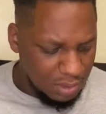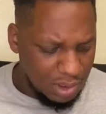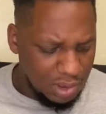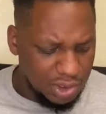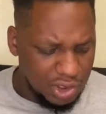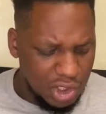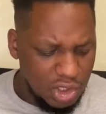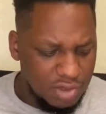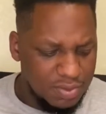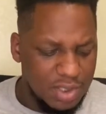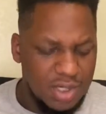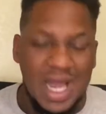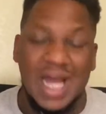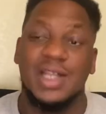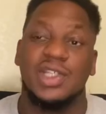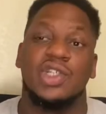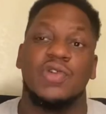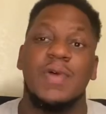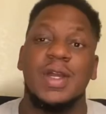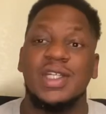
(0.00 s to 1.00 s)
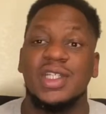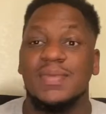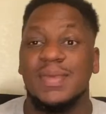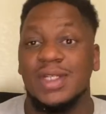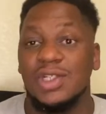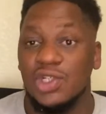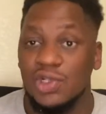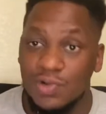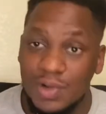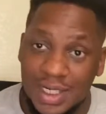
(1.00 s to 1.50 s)
You got to squeeze them and
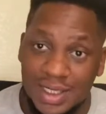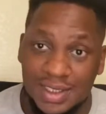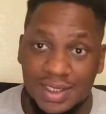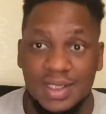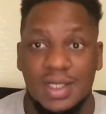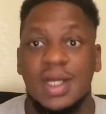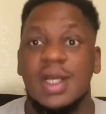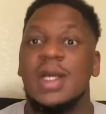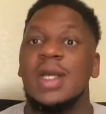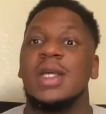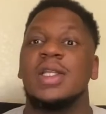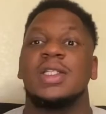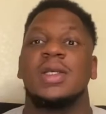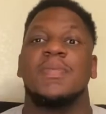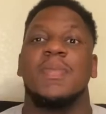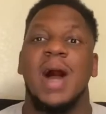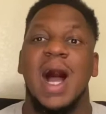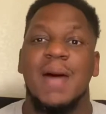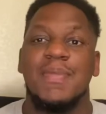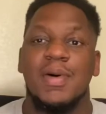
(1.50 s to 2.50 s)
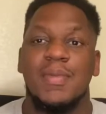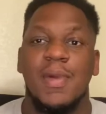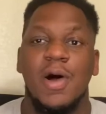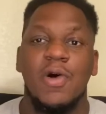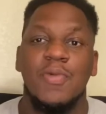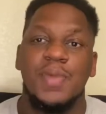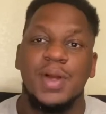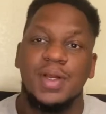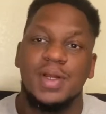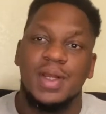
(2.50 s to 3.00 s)
twist to pop them
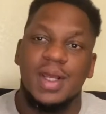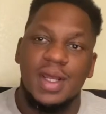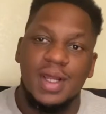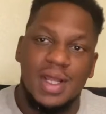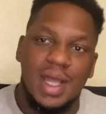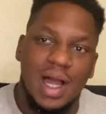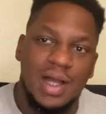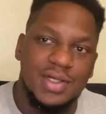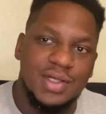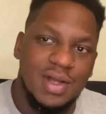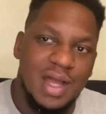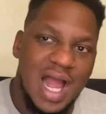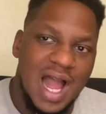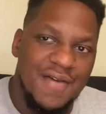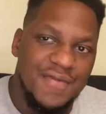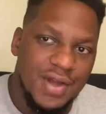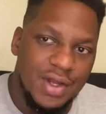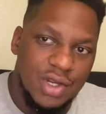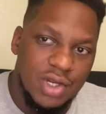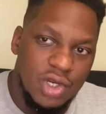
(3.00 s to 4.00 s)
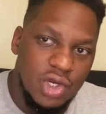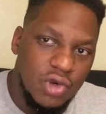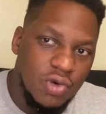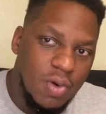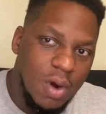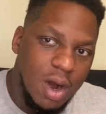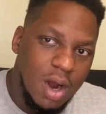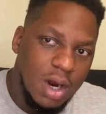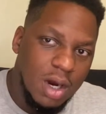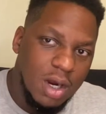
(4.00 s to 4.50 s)
open. They also have a
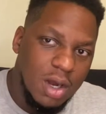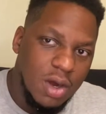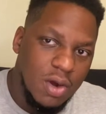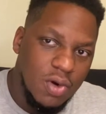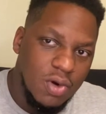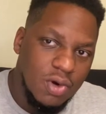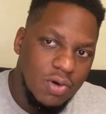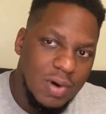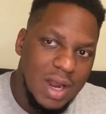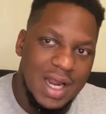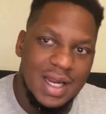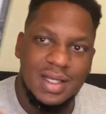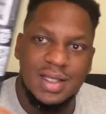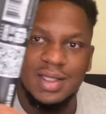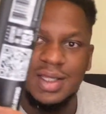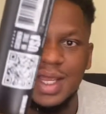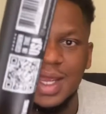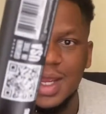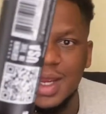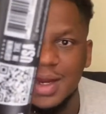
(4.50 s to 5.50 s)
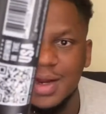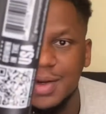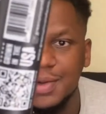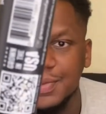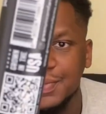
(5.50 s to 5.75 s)
QR code right there.